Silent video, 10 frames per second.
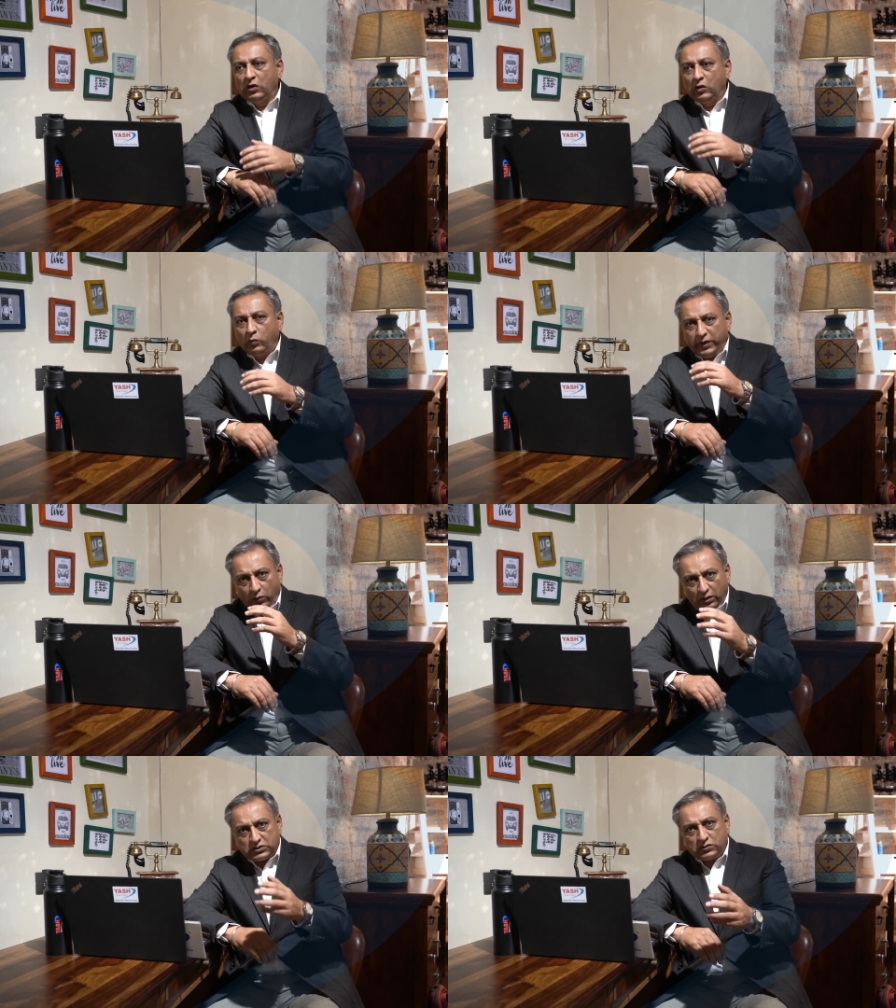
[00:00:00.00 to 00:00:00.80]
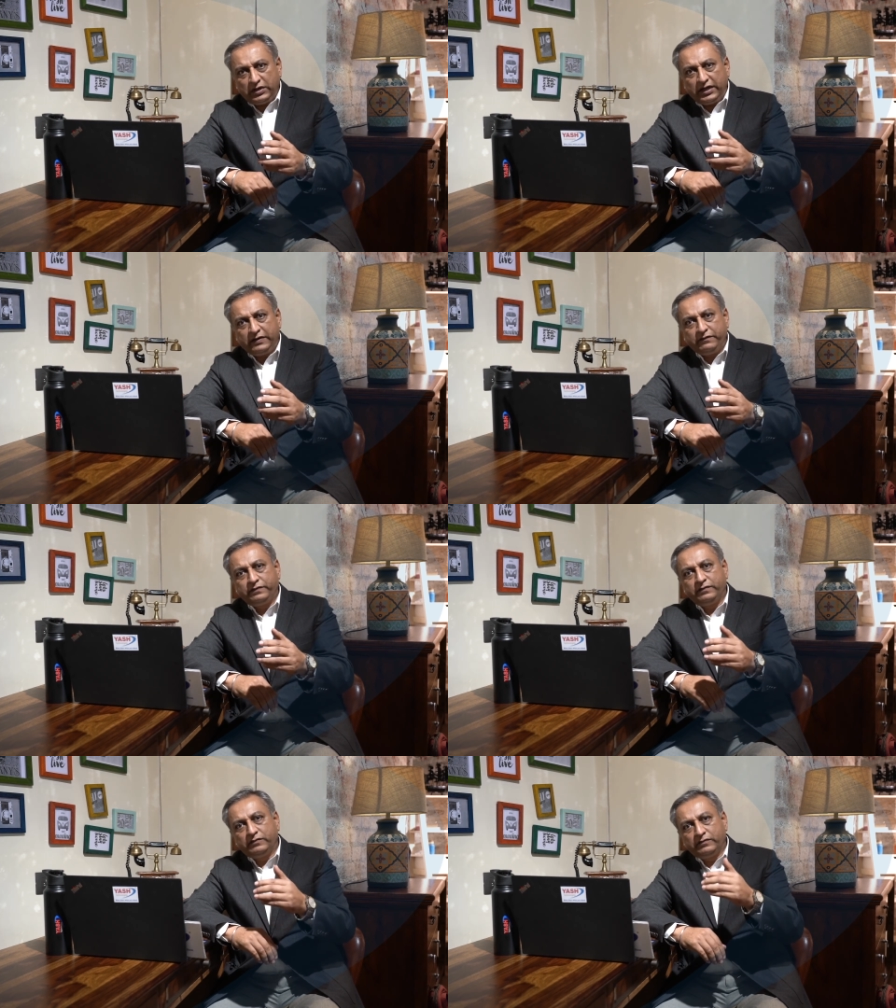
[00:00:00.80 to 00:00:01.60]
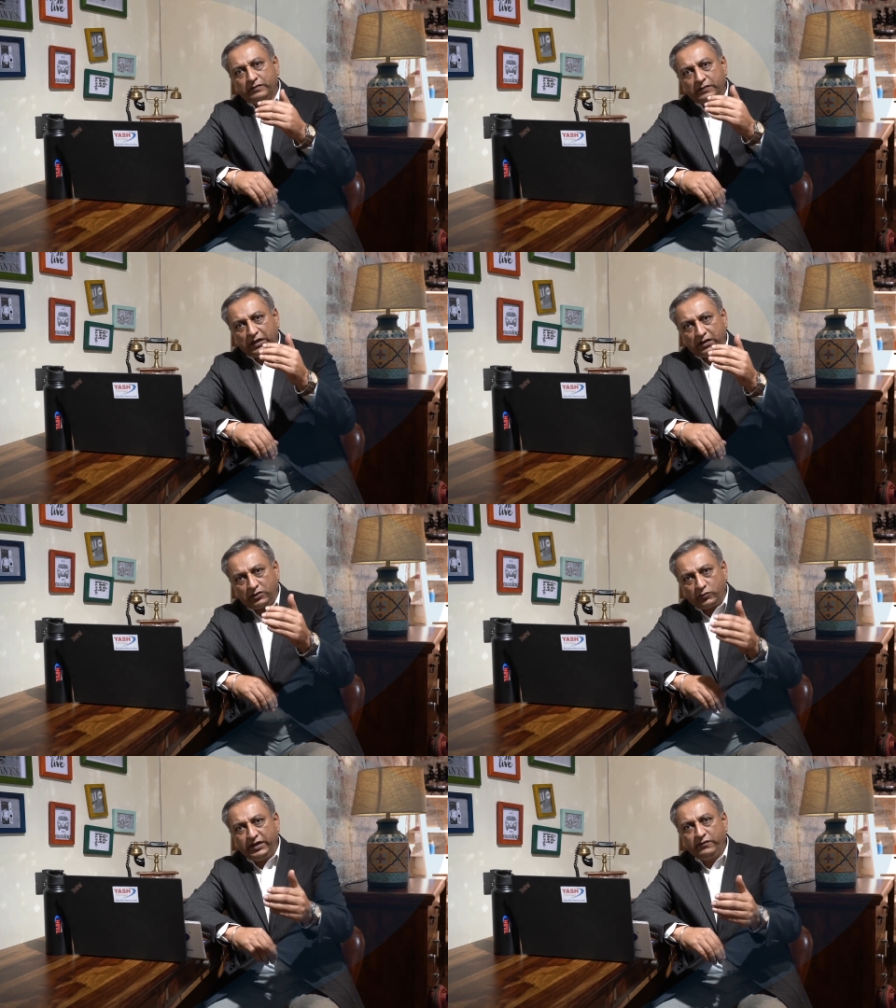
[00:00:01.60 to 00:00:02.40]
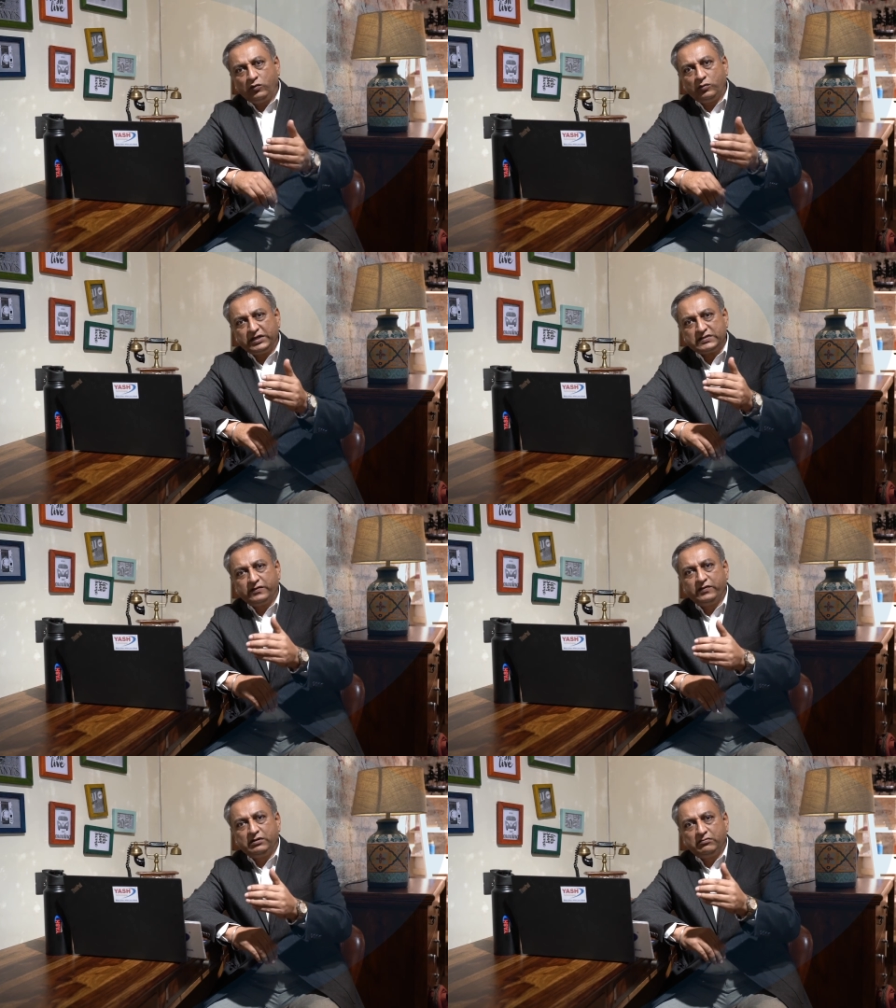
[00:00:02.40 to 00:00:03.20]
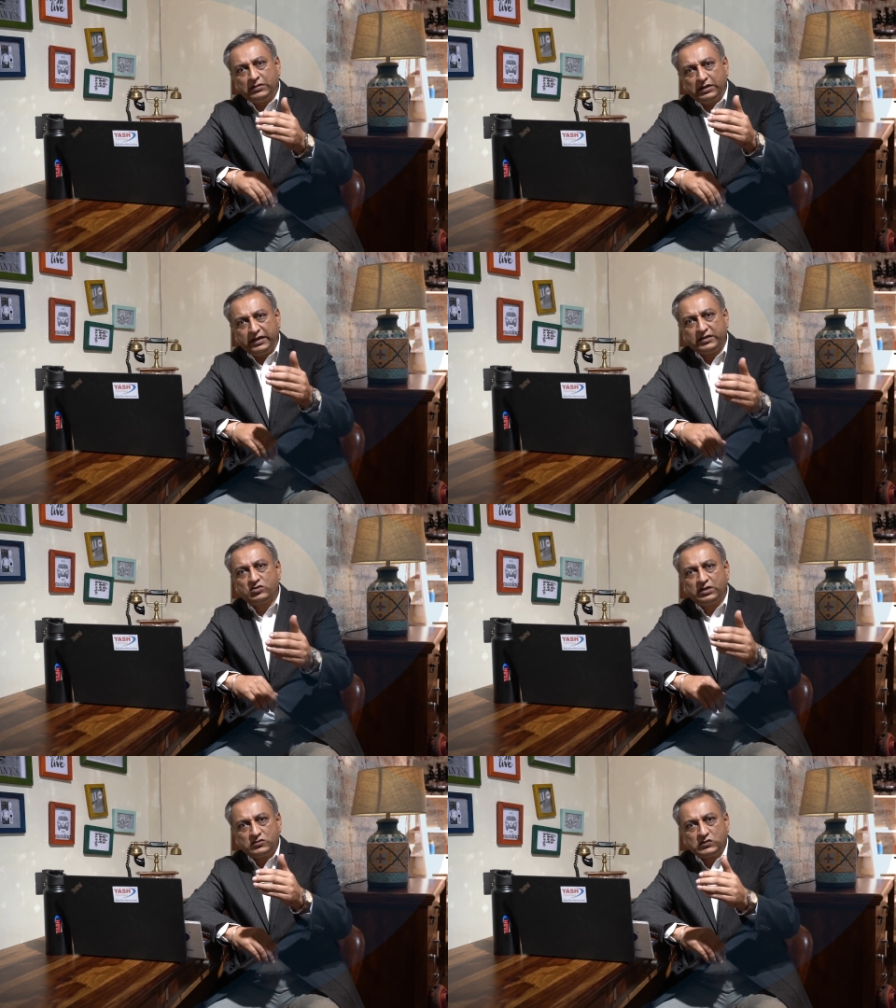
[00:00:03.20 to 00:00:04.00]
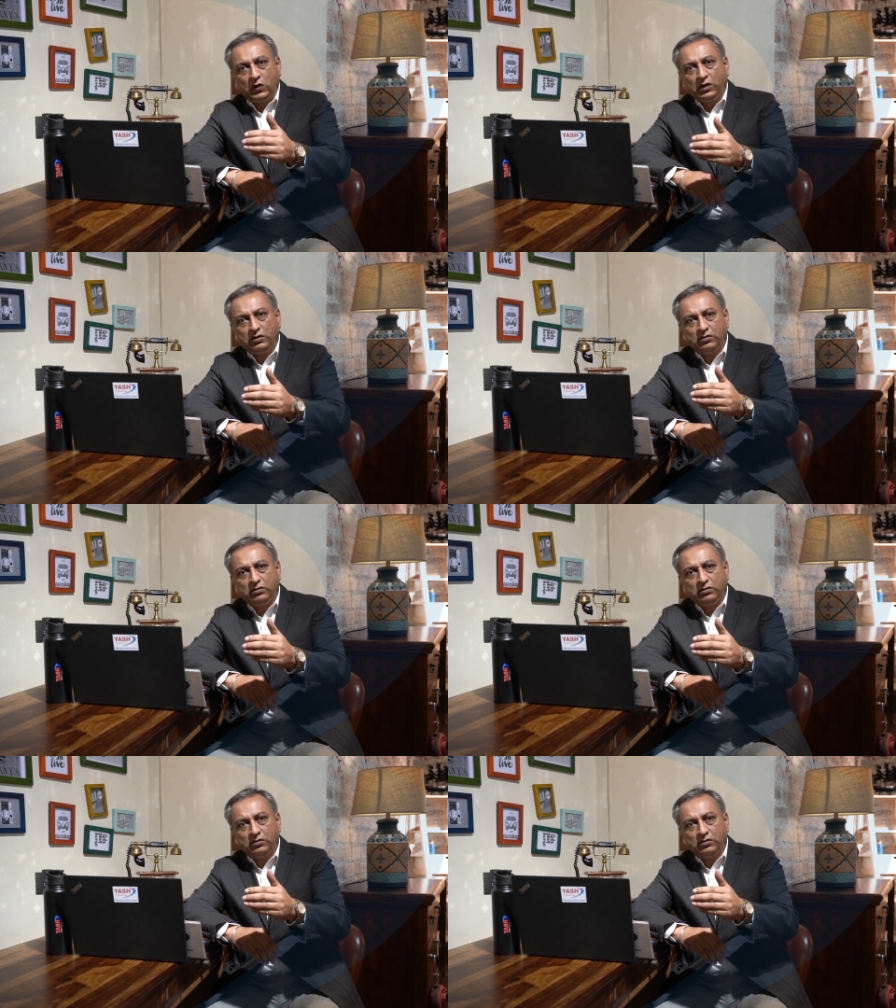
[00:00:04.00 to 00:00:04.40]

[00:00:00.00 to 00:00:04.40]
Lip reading: We also have our 24 by 7 next gen SOC,